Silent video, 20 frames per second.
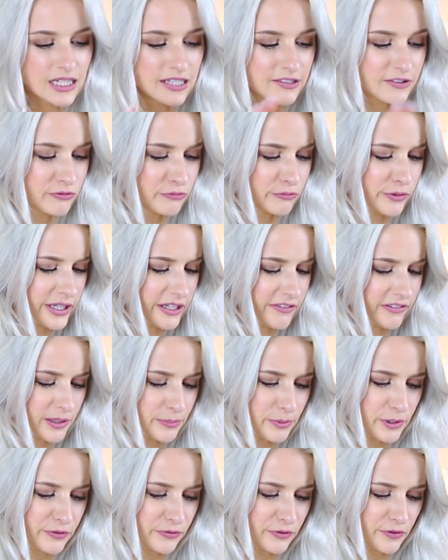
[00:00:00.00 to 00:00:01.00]
it's a really
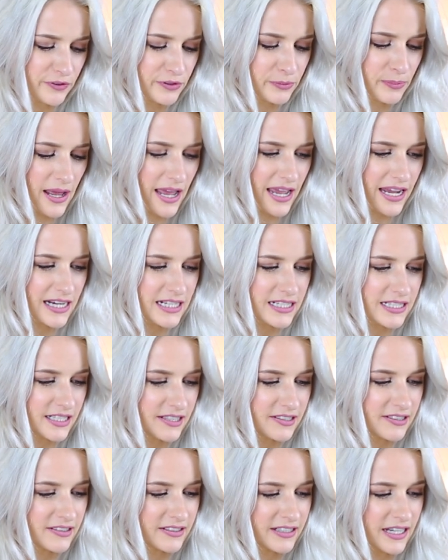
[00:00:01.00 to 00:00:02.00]
really beautiful suede
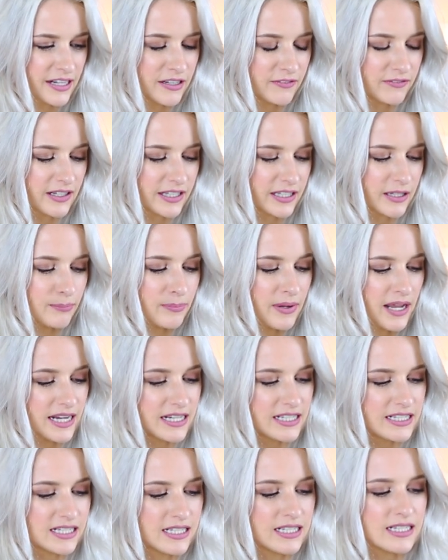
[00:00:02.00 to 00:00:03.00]
this is kind of like a
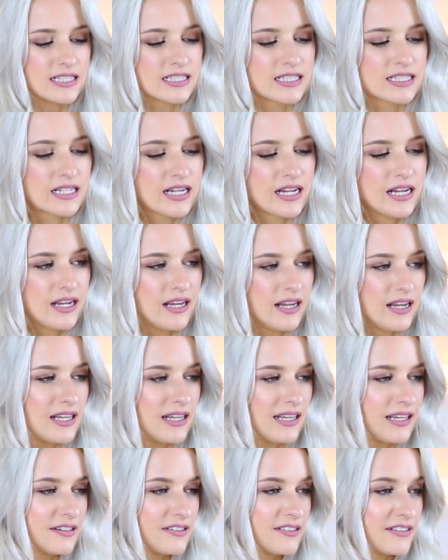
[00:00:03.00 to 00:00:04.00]
patent
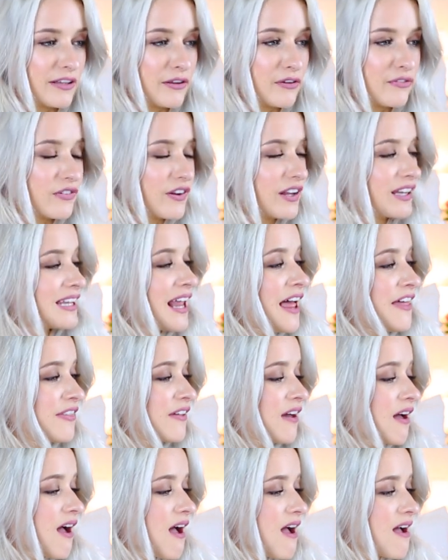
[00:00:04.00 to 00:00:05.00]
silver
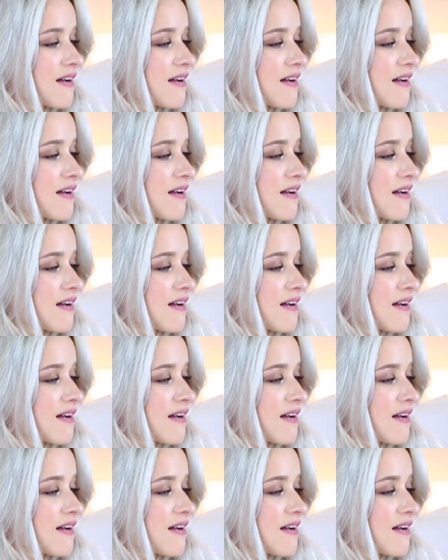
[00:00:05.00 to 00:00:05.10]
leather